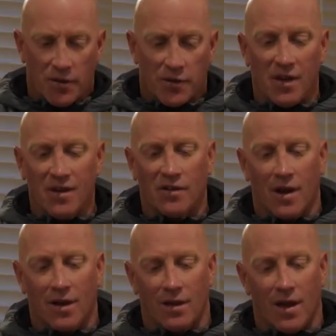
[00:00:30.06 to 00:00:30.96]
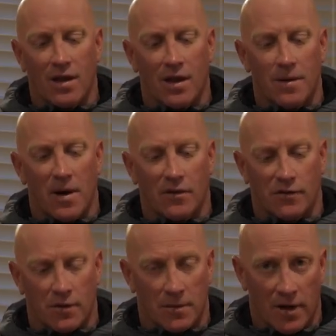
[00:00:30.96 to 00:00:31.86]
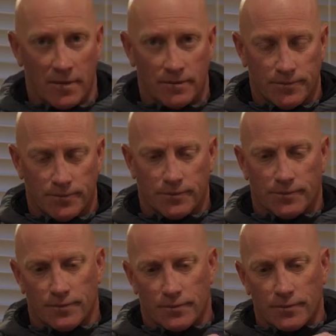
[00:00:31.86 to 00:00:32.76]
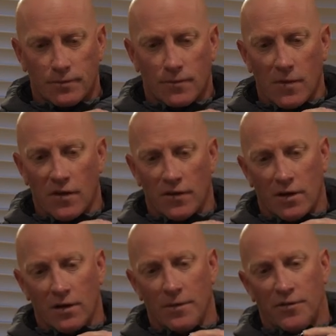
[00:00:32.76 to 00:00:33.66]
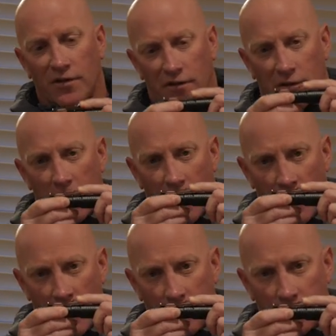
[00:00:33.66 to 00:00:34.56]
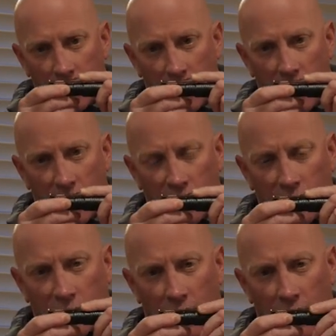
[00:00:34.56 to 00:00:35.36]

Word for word: Things I like about Streamlight. The clip system on it is,